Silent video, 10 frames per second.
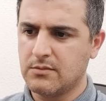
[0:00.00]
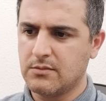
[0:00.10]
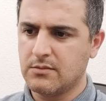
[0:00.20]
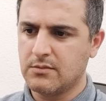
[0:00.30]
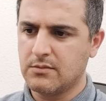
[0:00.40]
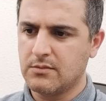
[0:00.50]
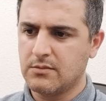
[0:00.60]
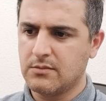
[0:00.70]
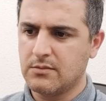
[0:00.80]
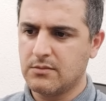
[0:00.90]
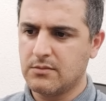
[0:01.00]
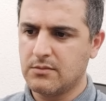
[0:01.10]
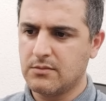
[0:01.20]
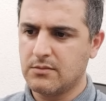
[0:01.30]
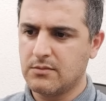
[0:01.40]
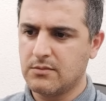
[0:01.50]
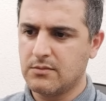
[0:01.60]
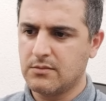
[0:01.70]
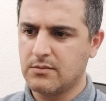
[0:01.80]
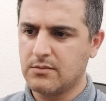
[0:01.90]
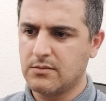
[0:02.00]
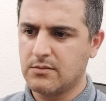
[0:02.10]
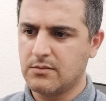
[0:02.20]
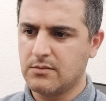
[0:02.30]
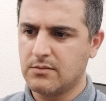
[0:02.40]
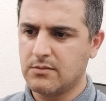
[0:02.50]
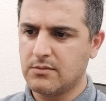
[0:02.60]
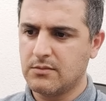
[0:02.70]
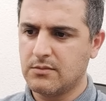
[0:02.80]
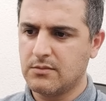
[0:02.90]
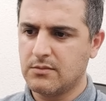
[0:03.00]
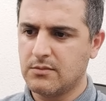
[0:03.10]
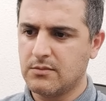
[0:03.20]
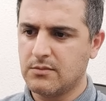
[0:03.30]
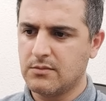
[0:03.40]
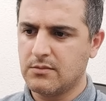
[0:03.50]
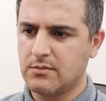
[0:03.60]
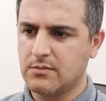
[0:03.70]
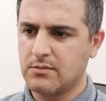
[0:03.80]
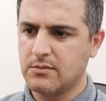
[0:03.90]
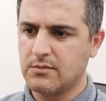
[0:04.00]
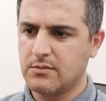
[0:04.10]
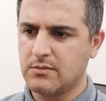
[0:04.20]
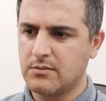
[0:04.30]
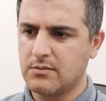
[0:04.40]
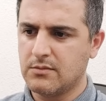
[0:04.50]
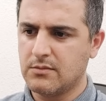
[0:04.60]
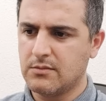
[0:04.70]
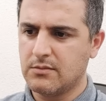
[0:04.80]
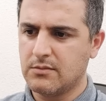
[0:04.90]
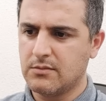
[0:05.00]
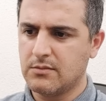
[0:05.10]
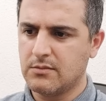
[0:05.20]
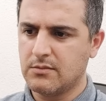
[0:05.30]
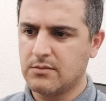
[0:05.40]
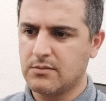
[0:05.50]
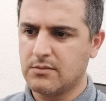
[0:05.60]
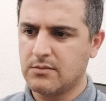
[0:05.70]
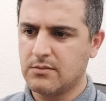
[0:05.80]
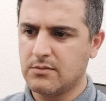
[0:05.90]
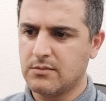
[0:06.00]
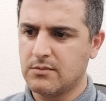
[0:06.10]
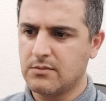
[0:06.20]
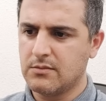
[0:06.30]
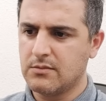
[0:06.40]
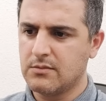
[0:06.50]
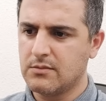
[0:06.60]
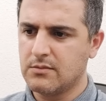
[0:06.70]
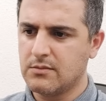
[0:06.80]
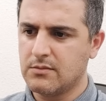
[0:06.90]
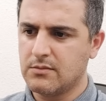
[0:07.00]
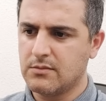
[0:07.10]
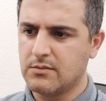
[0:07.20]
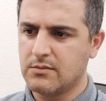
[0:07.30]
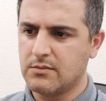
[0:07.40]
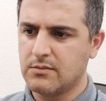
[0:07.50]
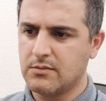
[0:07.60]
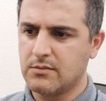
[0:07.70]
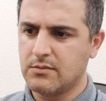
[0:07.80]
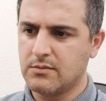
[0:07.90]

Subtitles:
No words are spoken by the person on screen.